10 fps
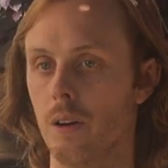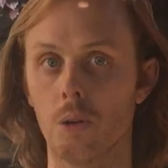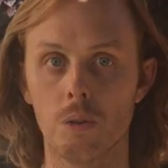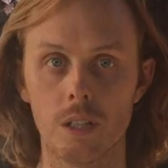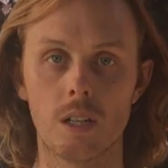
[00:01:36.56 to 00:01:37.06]

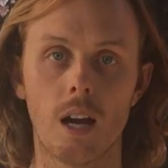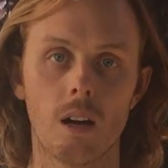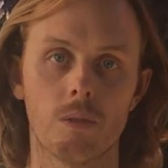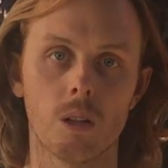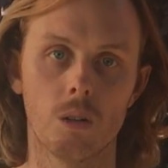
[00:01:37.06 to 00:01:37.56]
you need to
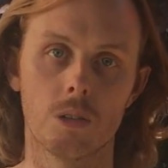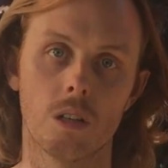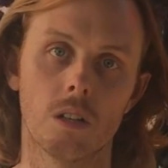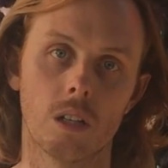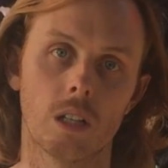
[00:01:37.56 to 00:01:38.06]
have clothes
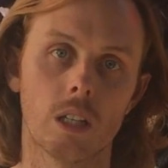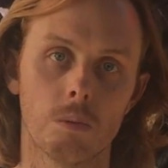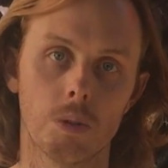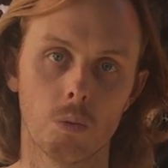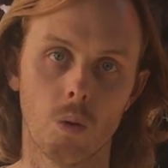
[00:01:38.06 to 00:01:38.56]
that are going to
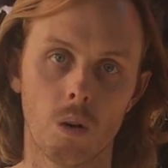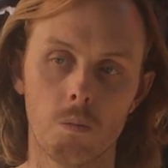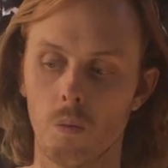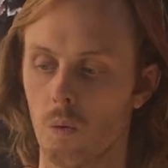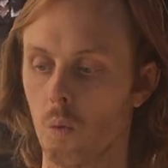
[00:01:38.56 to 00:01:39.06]
keep you
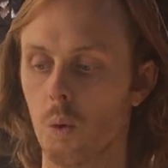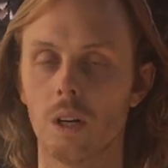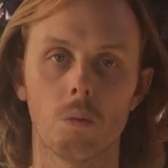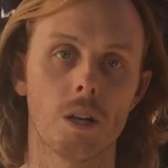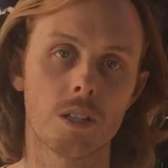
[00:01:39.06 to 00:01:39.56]
warm. We
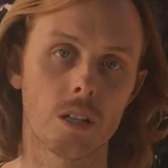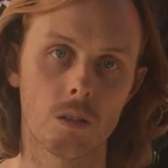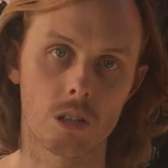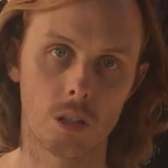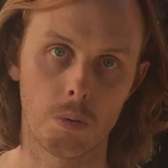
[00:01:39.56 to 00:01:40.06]
are renting
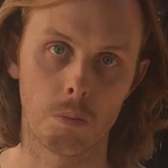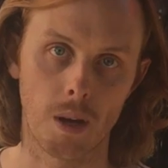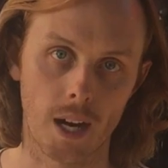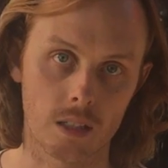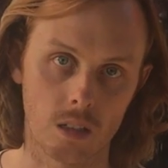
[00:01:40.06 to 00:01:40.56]
you sleeping
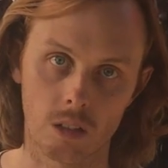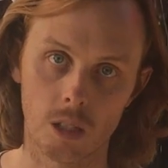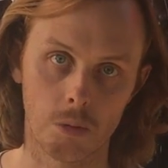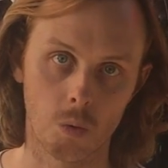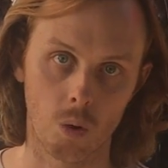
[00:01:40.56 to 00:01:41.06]
bags that will
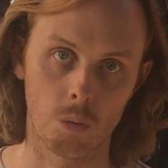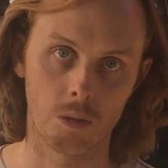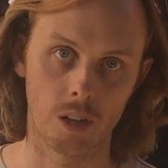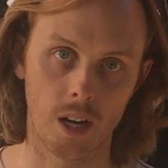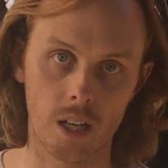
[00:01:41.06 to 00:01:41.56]
keep you warm
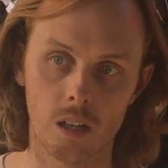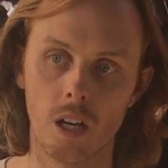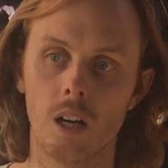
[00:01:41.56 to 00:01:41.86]
overnight.